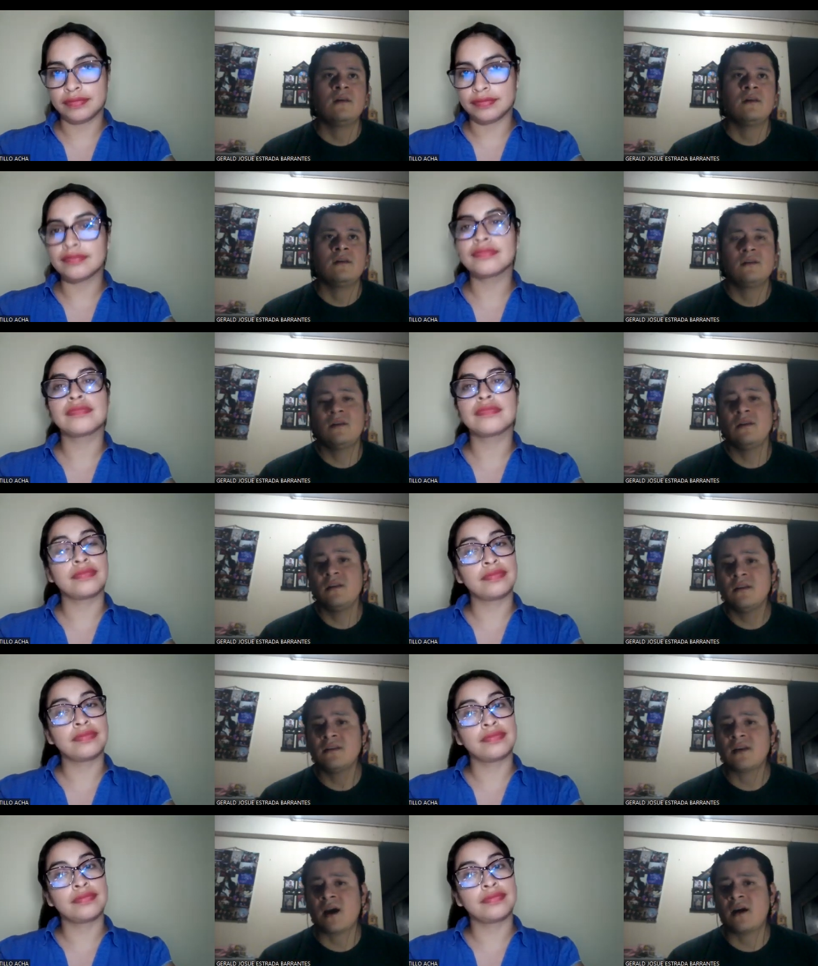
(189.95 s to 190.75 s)
Speaker 1: He
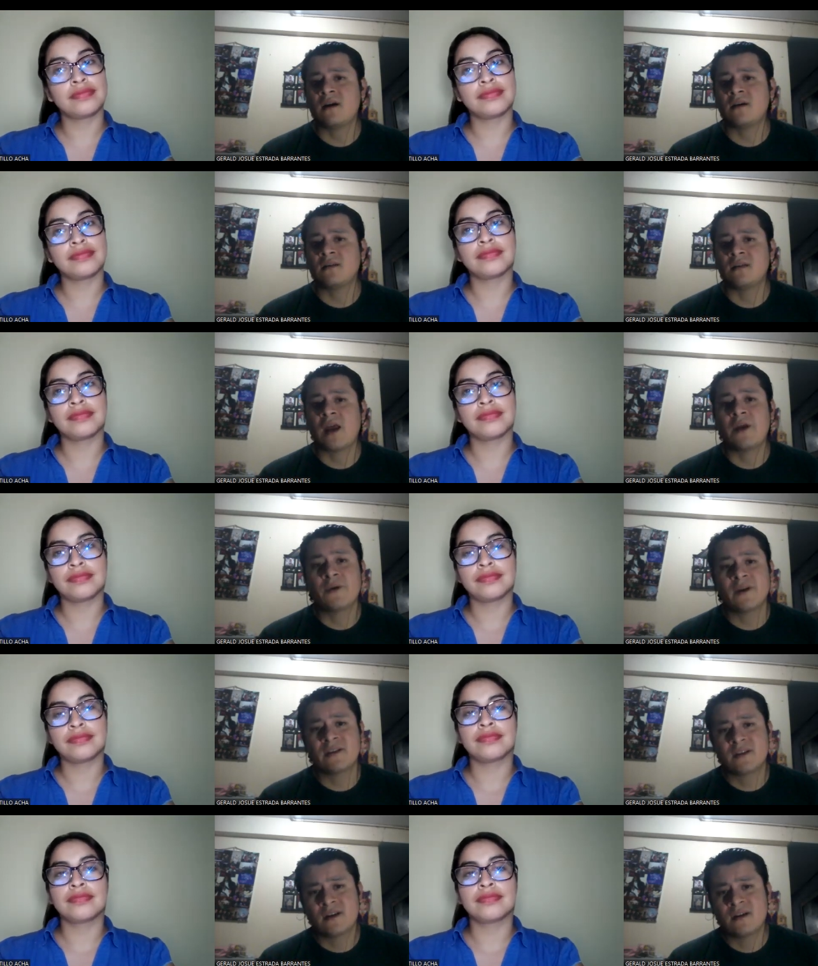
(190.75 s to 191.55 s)
is a
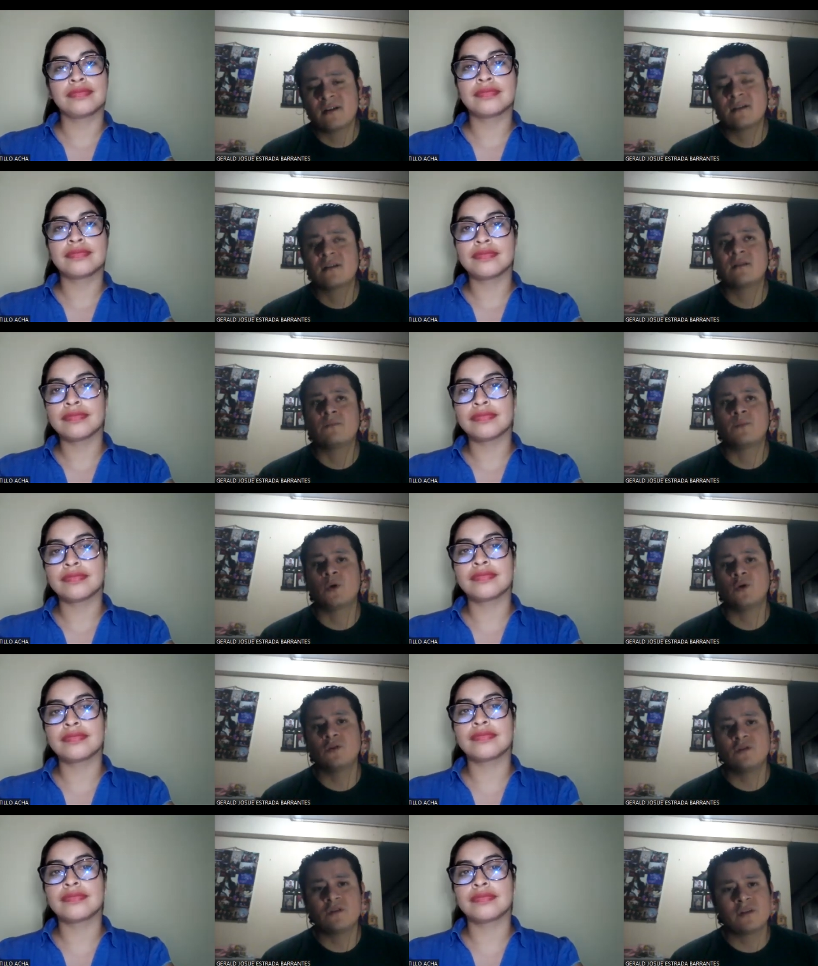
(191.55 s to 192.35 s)
director,
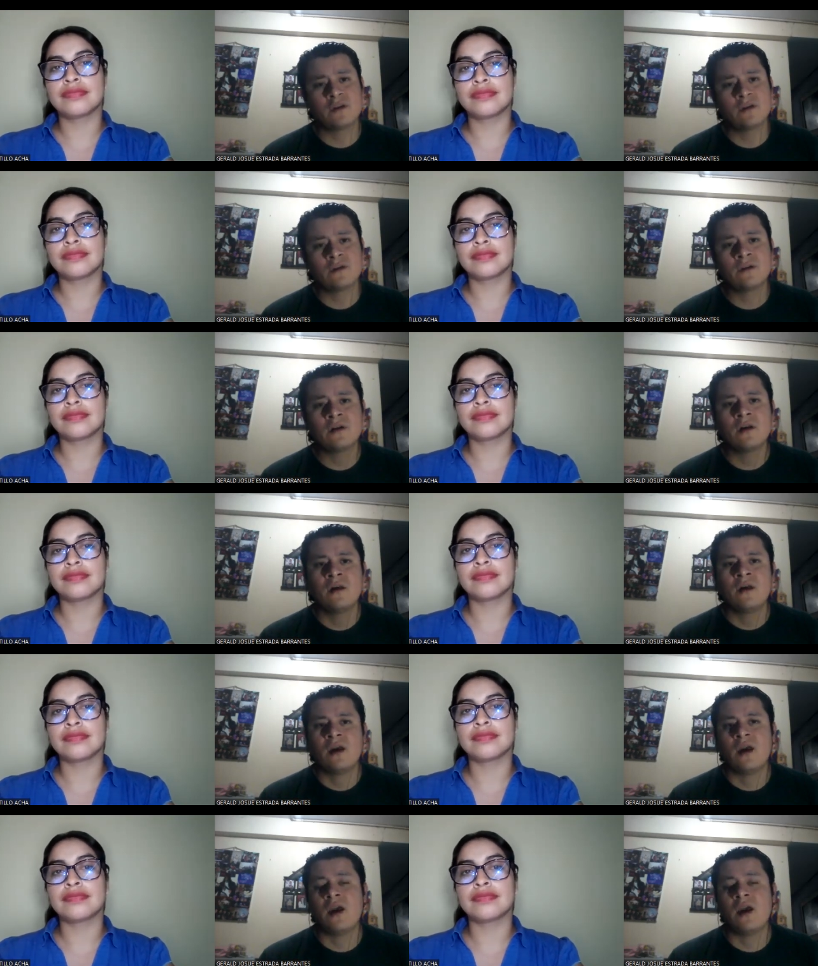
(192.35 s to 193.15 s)
producer,
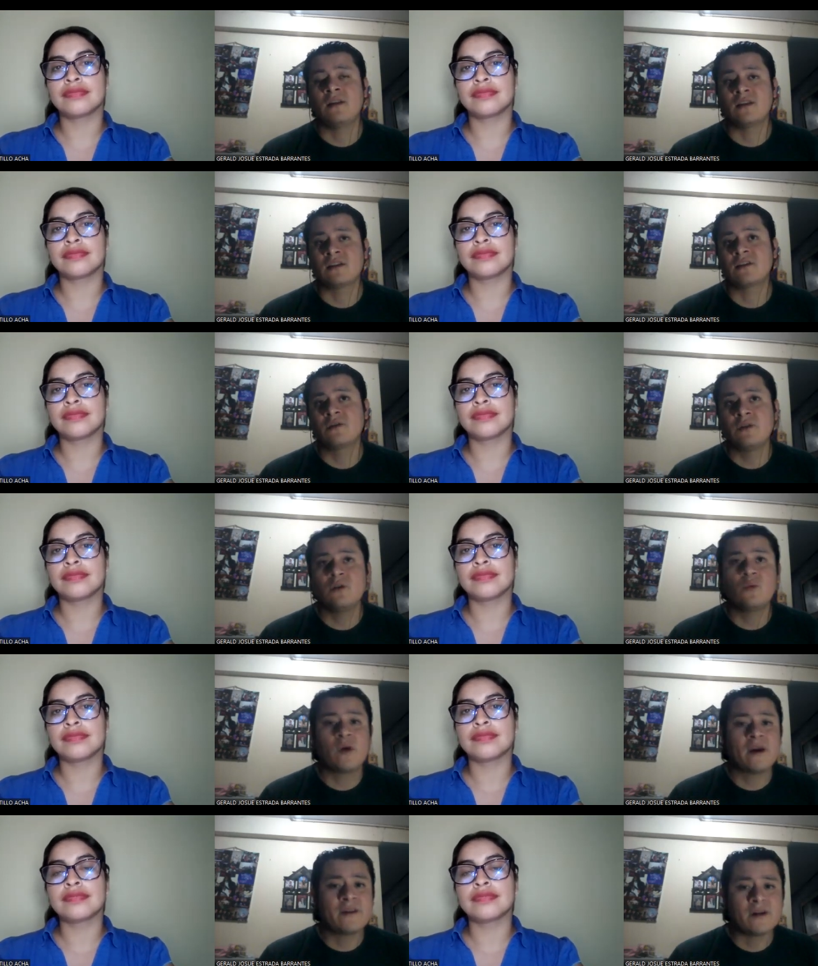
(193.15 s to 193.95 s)
and
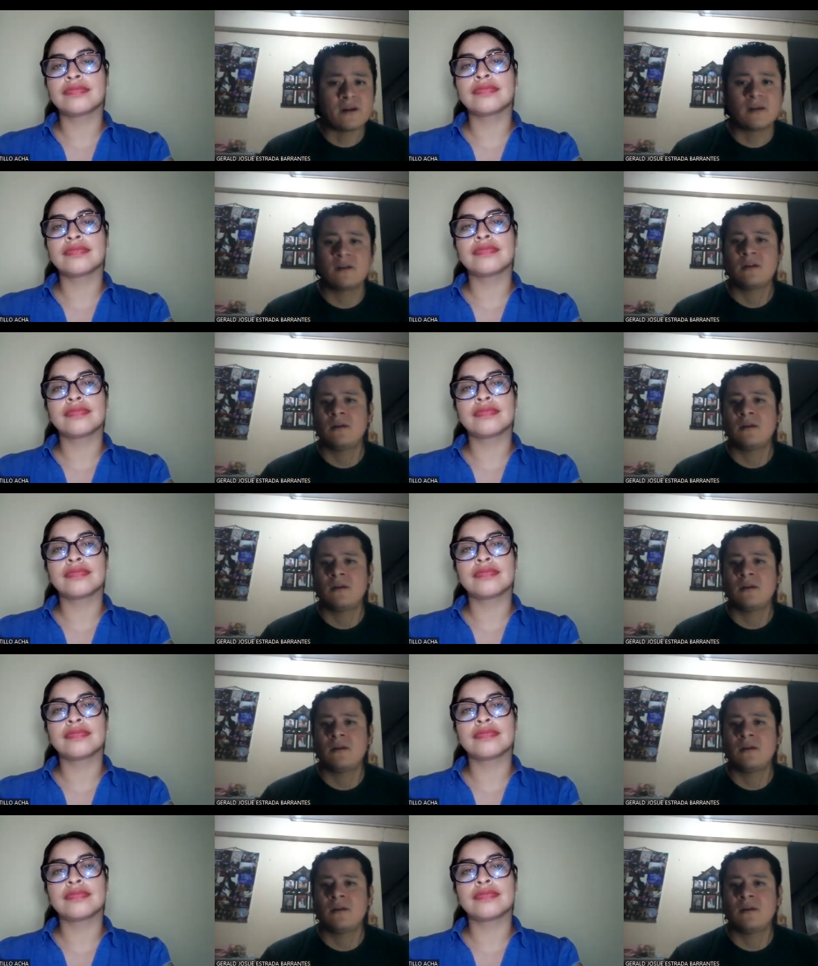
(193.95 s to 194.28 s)
screenwriter,